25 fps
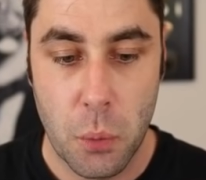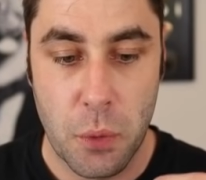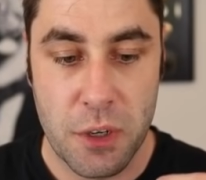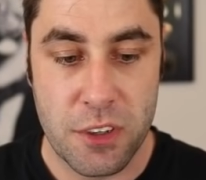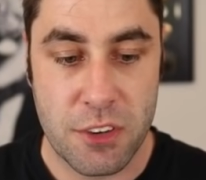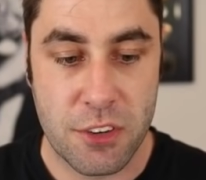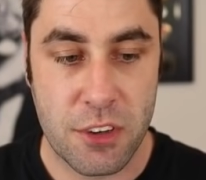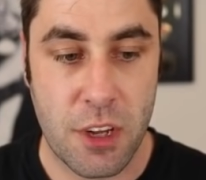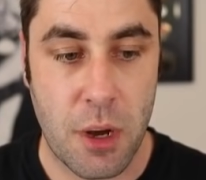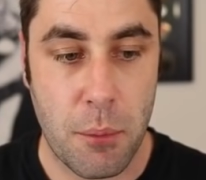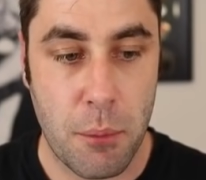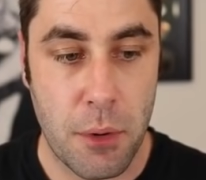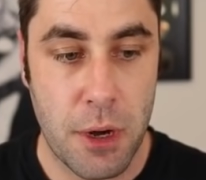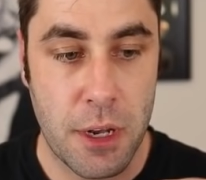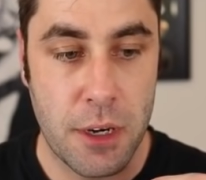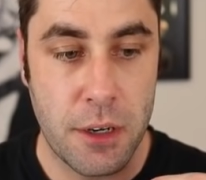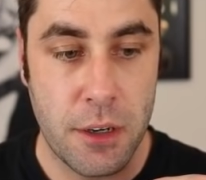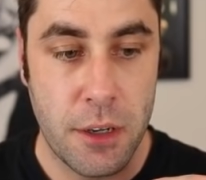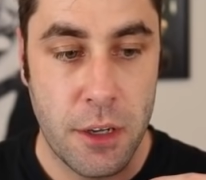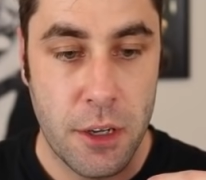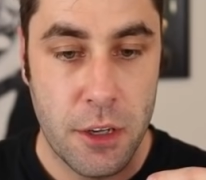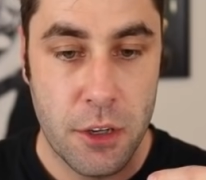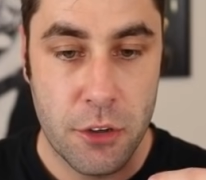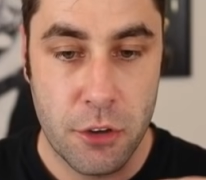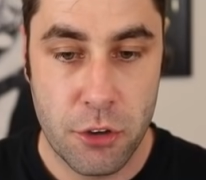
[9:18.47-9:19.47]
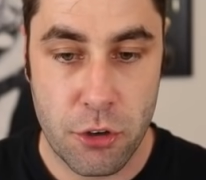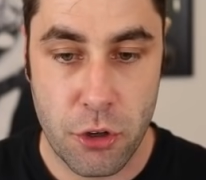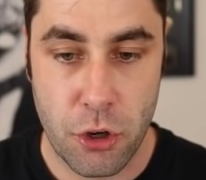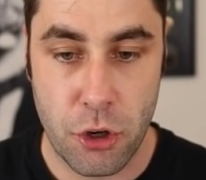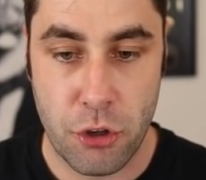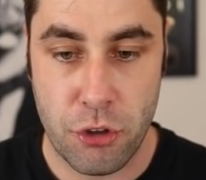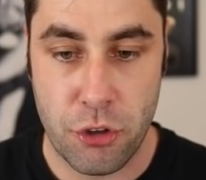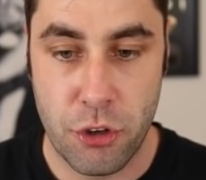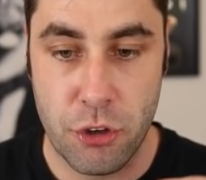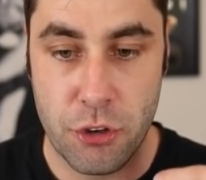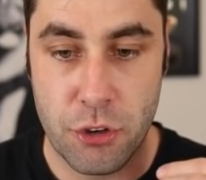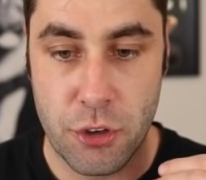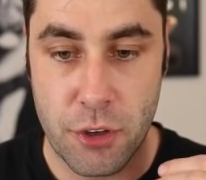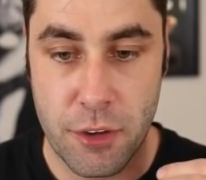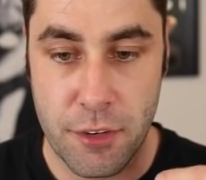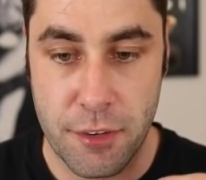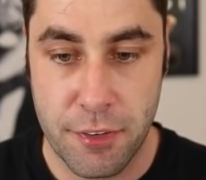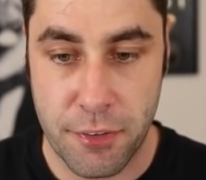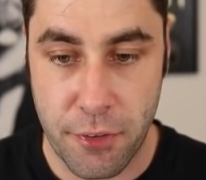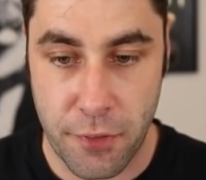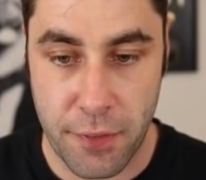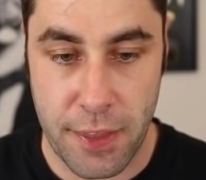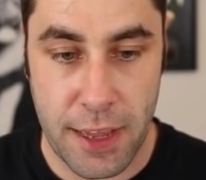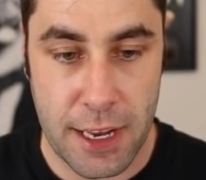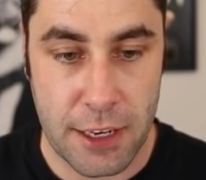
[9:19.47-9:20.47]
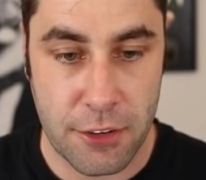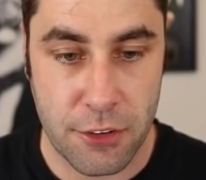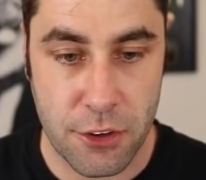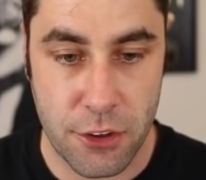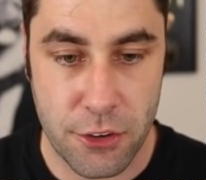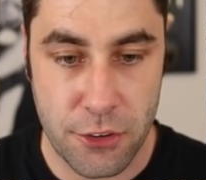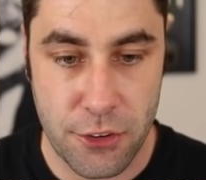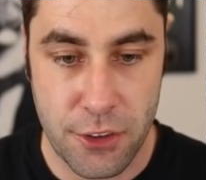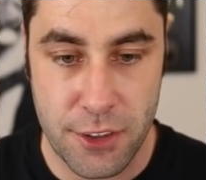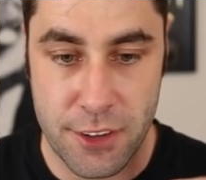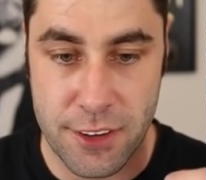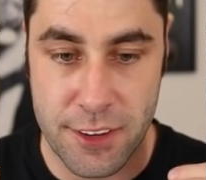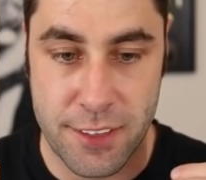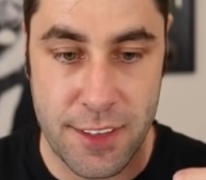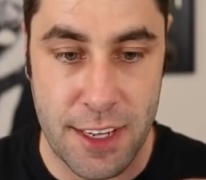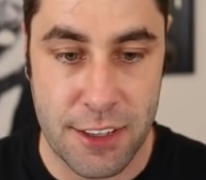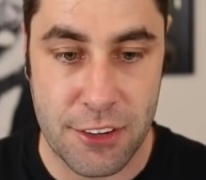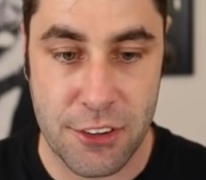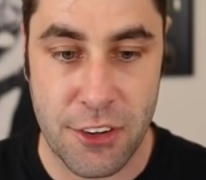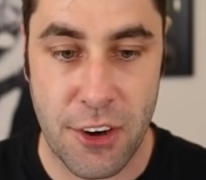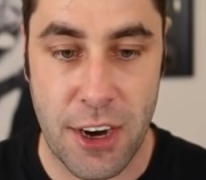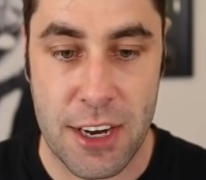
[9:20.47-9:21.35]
when someone searches for that. So you, that's